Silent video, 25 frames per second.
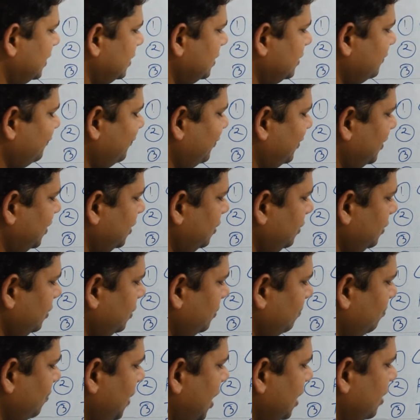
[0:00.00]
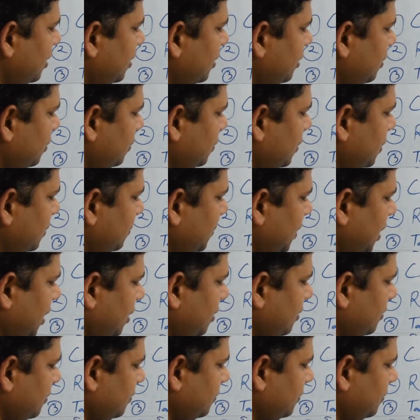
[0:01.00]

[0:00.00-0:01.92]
is for myeloid leukemia.